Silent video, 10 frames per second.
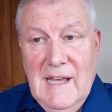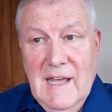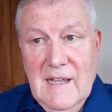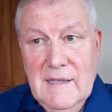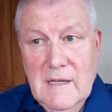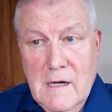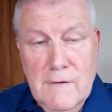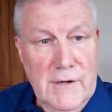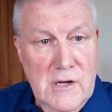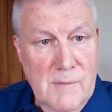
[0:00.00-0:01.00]
And the
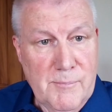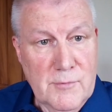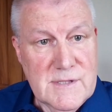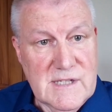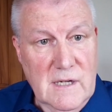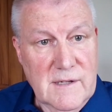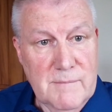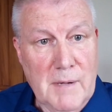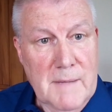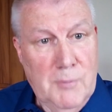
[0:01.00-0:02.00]
covering up was done
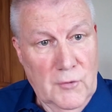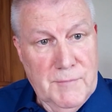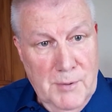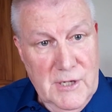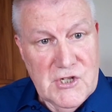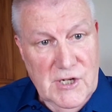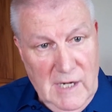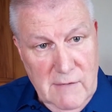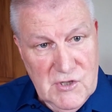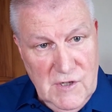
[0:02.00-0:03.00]
by both British and
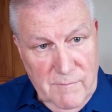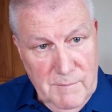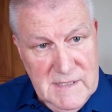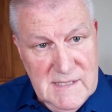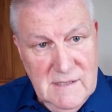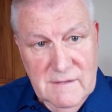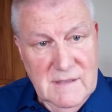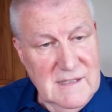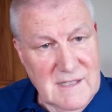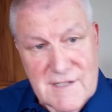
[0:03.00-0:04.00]
Irish governments. Now,
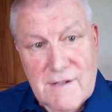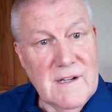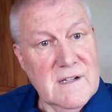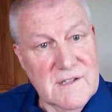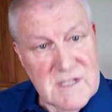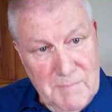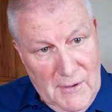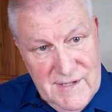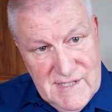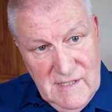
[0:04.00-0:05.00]
these are not
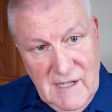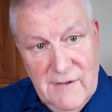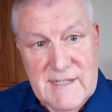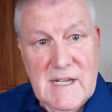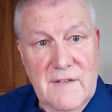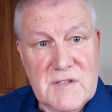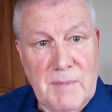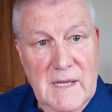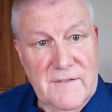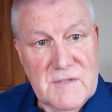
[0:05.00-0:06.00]
conspiracy theories.
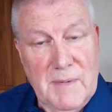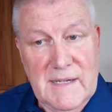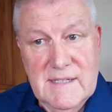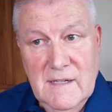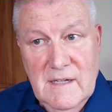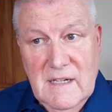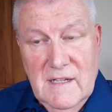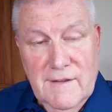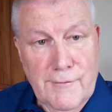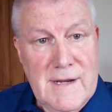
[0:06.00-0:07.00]
I've spent
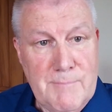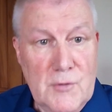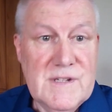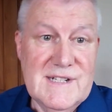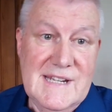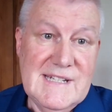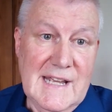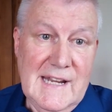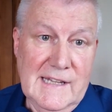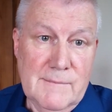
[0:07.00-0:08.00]
3 books
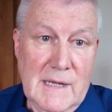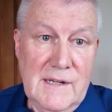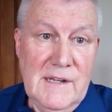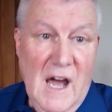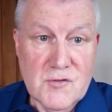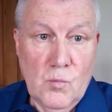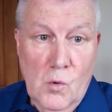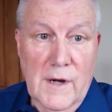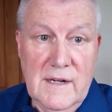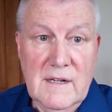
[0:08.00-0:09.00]
detailing them, and not
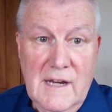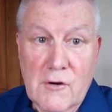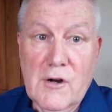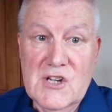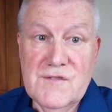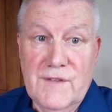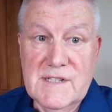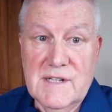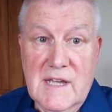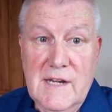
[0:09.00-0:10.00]
one air crash
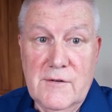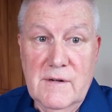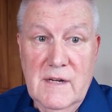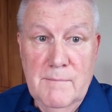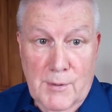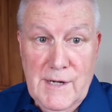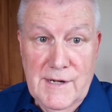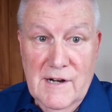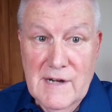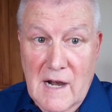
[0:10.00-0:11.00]
investigator in
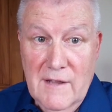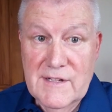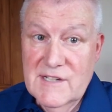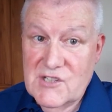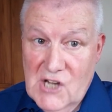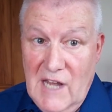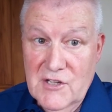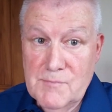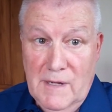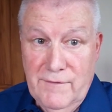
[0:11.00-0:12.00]
Britain or in Ireland has
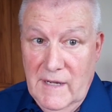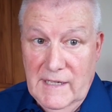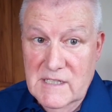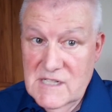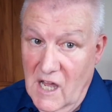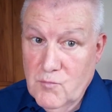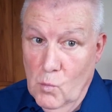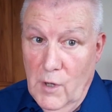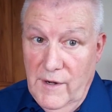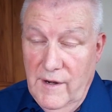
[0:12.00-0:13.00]
challenged my findings. Not
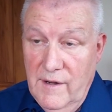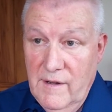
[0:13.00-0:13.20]
one.